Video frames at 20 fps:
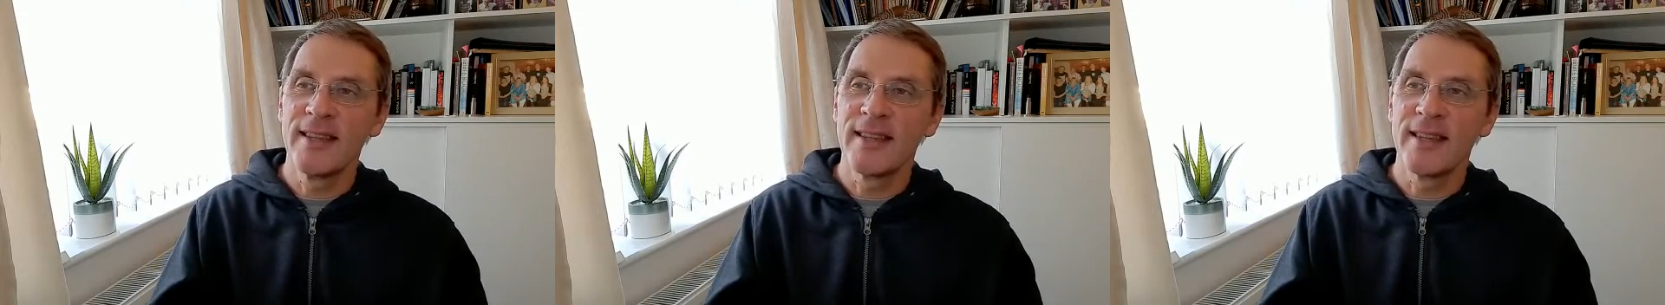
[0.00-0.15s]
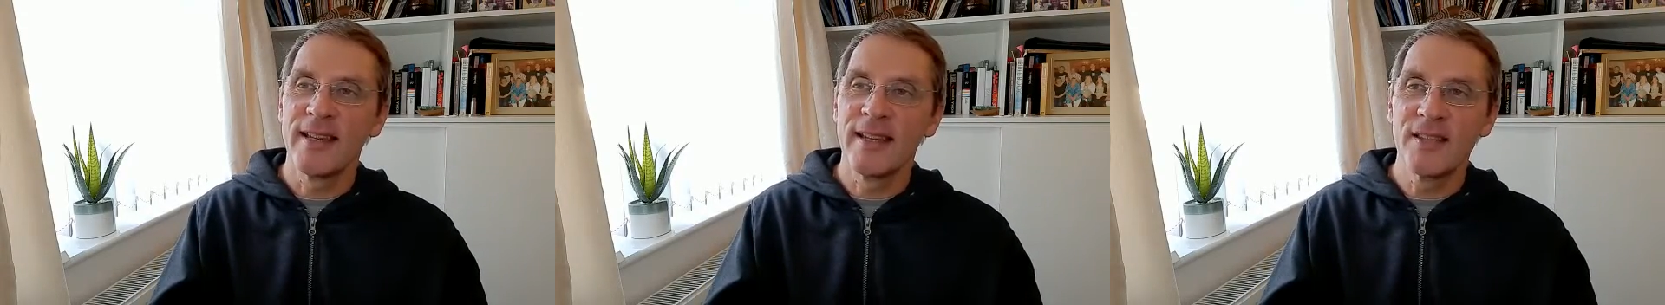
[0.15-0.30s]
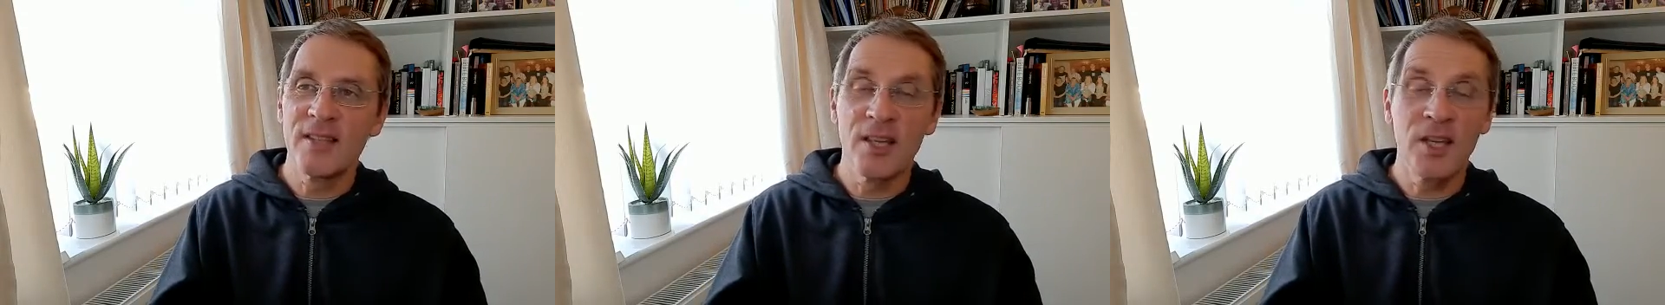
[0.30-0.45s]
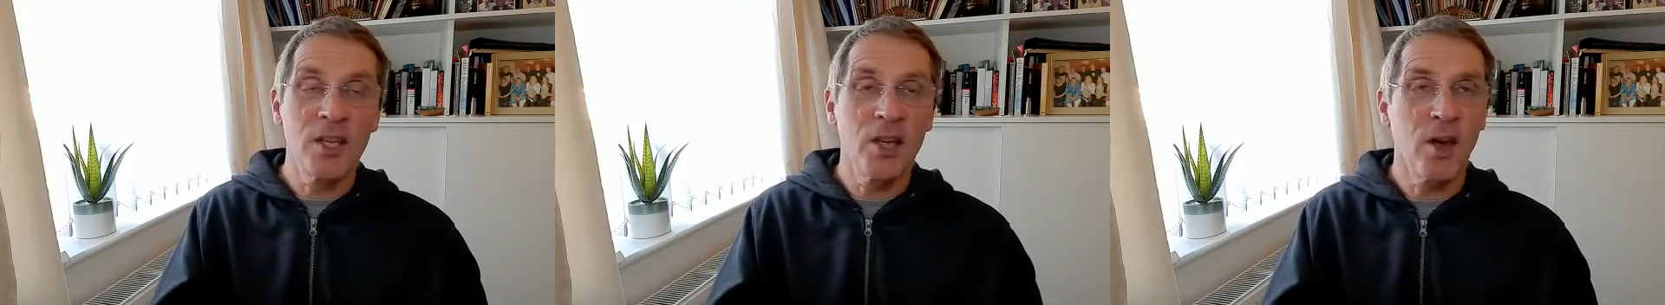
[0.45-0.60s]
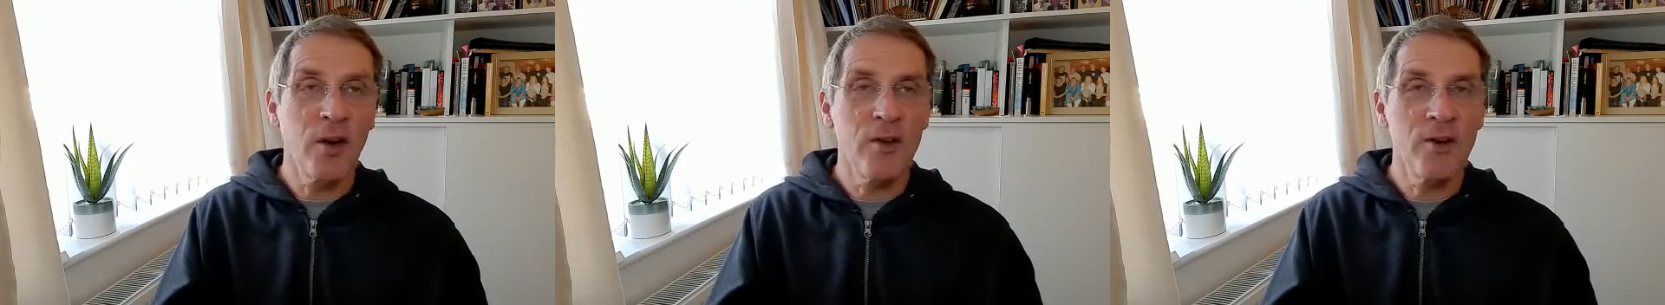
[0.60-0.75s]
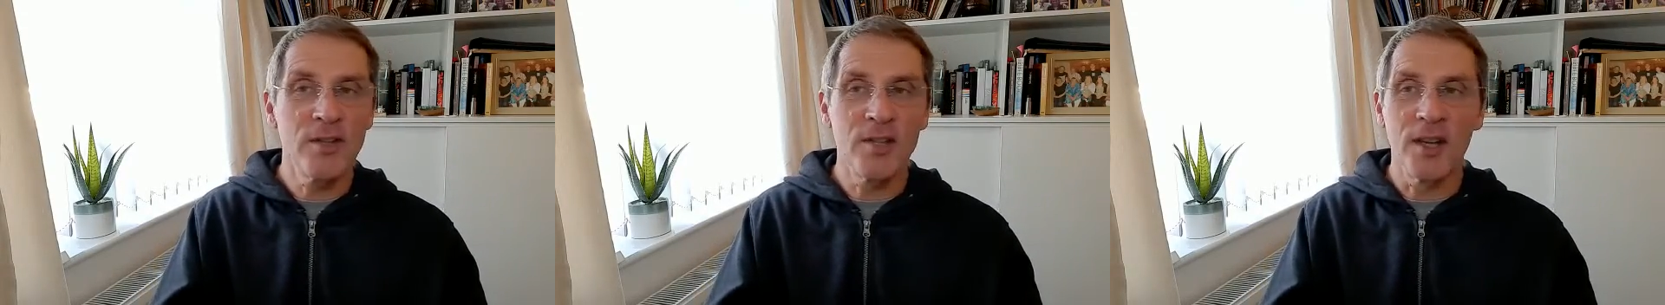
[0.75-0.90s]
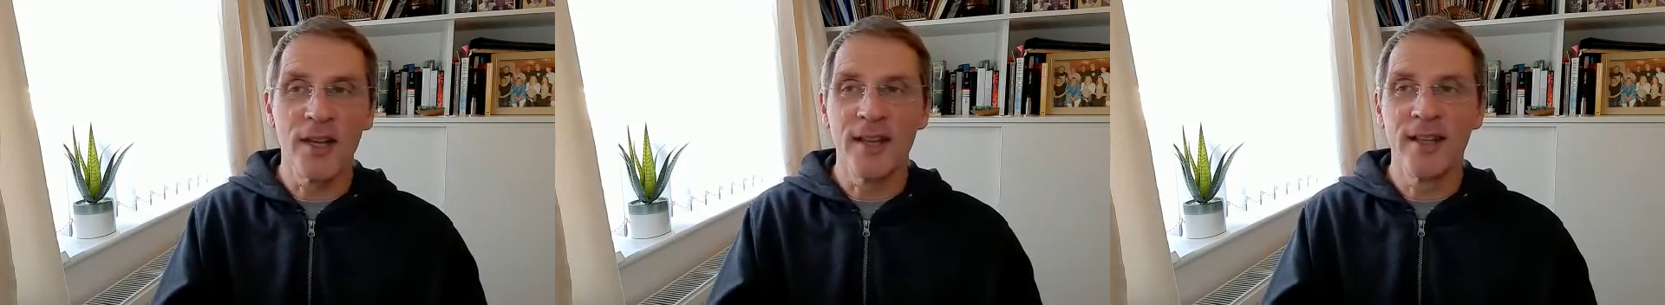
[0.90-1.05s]
that it's
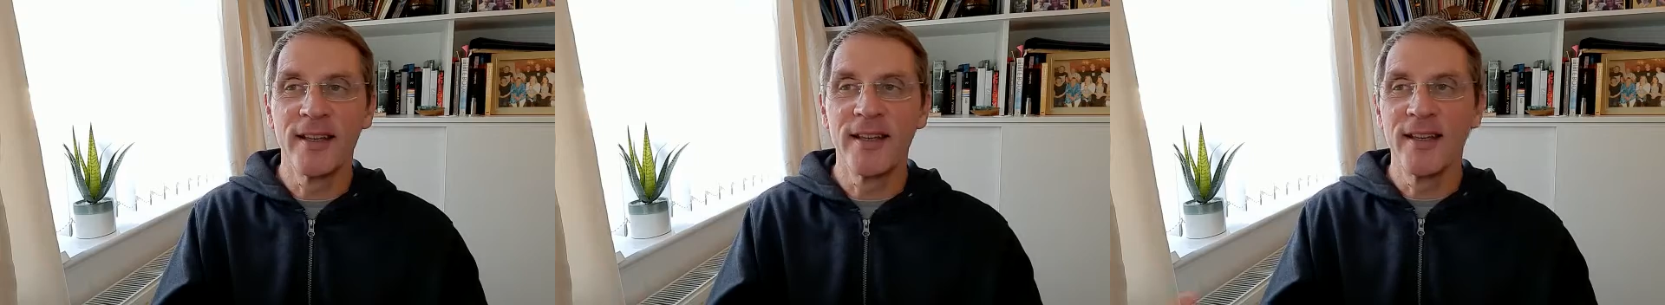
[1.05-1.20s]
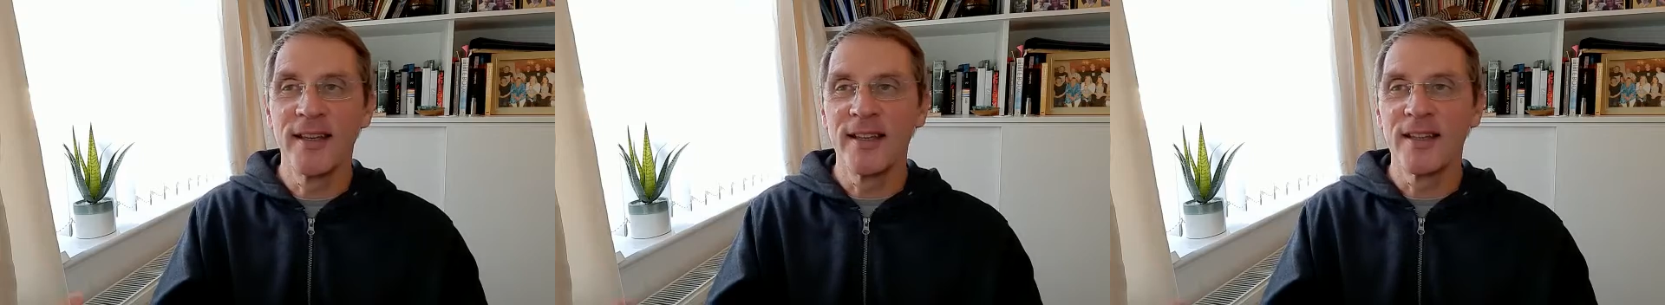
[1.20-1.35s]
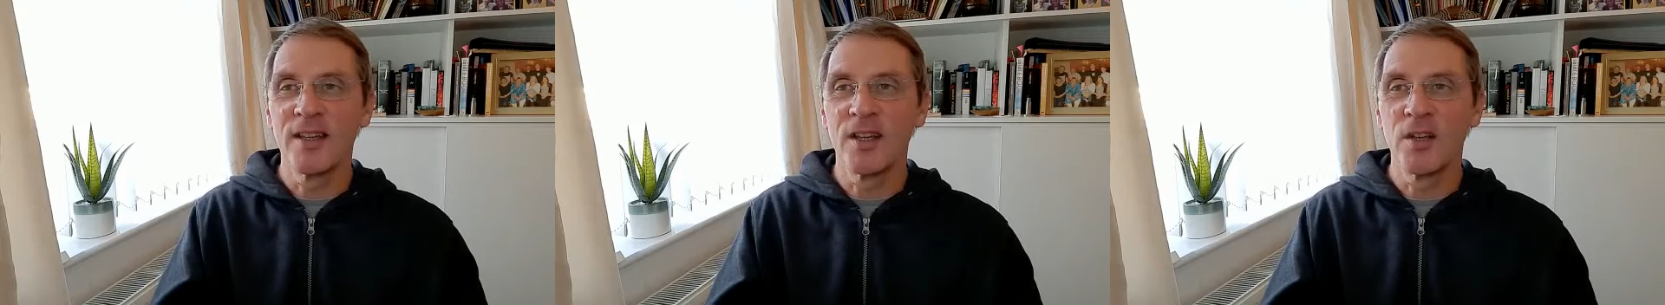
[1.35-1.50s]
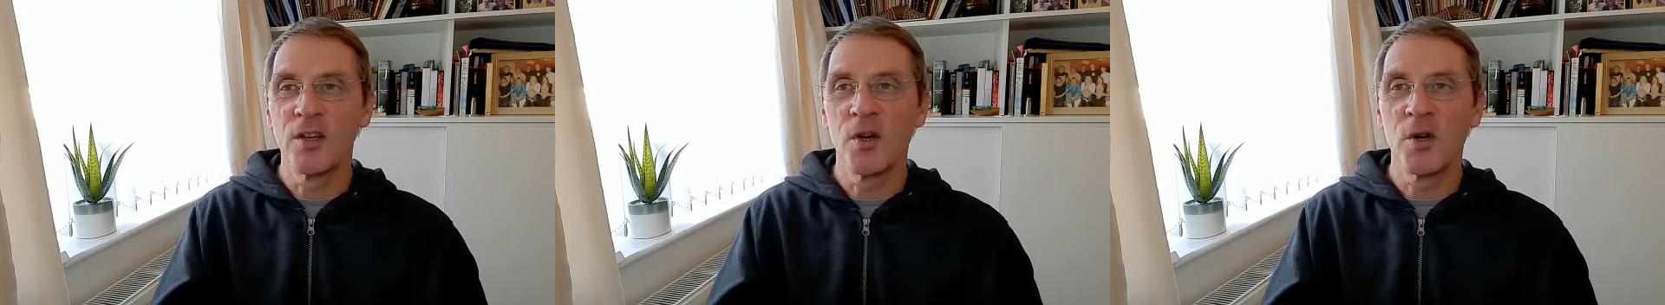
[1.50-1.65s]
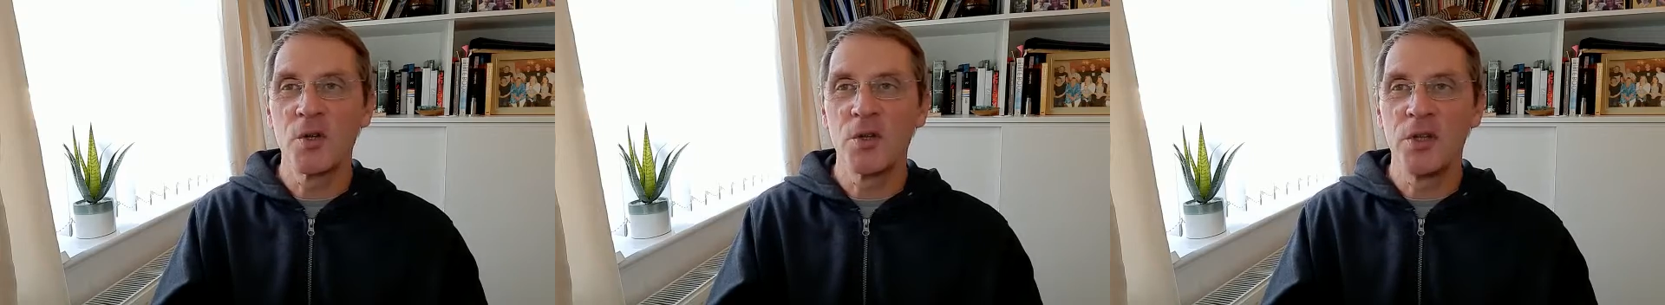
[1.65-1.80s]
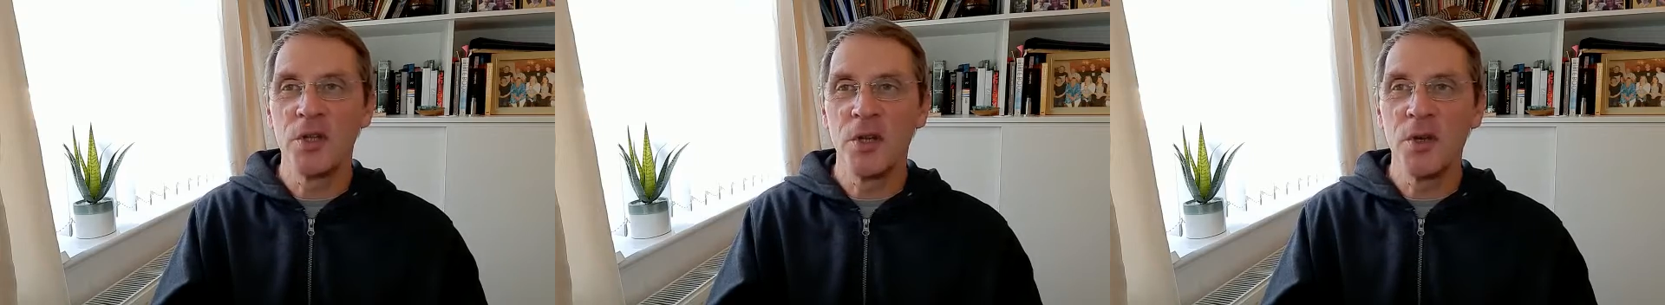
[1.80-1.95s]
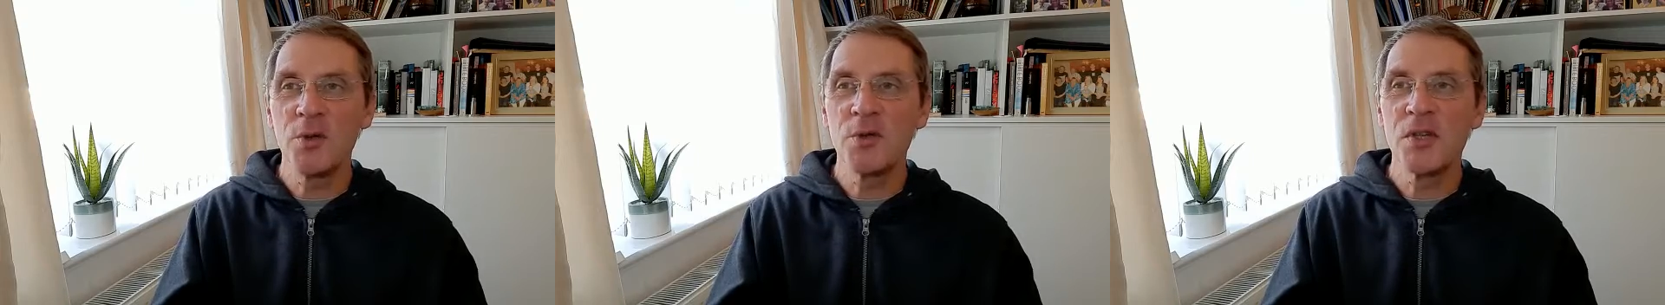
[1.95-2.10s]
encouraging that God
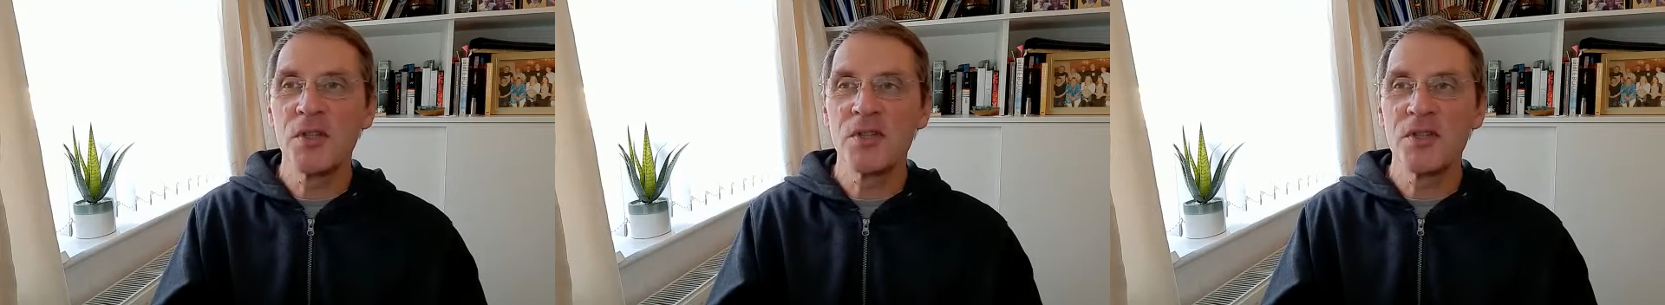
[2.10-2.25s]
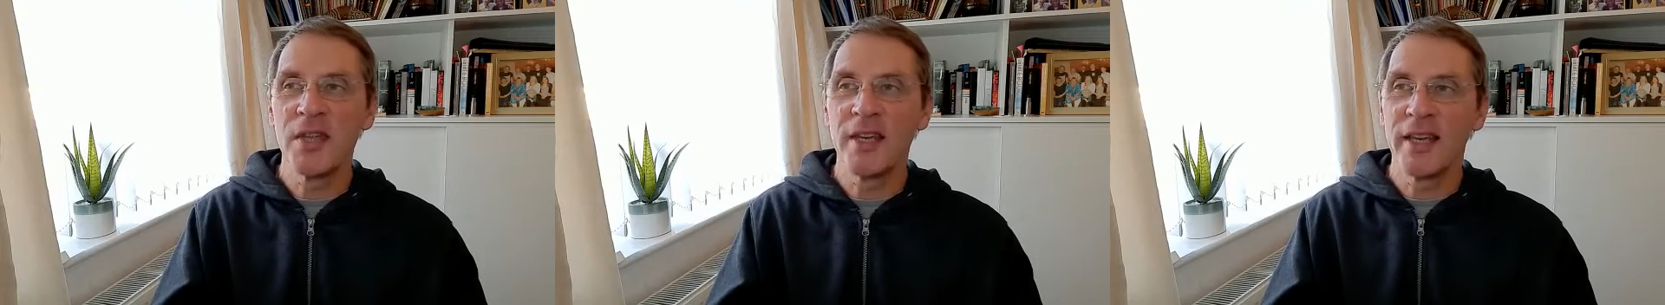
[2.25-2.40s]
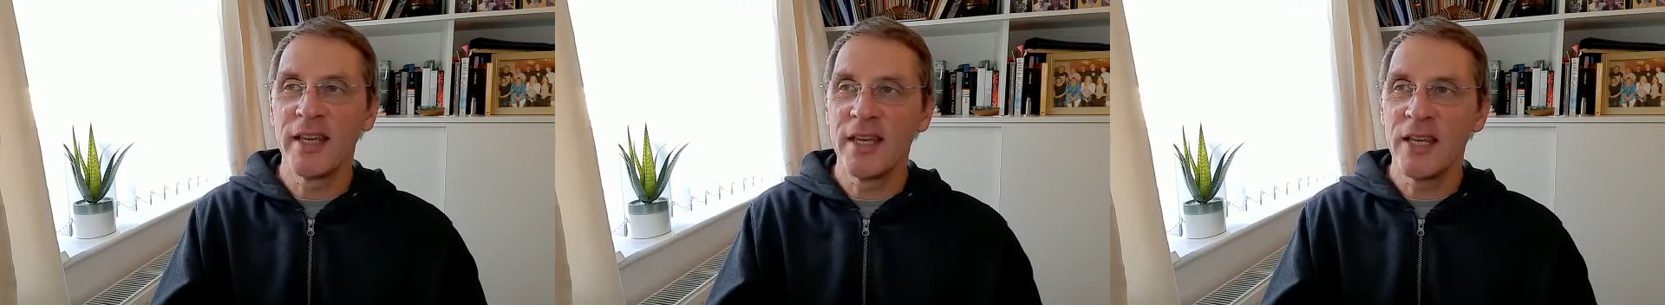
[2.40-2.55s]
uses the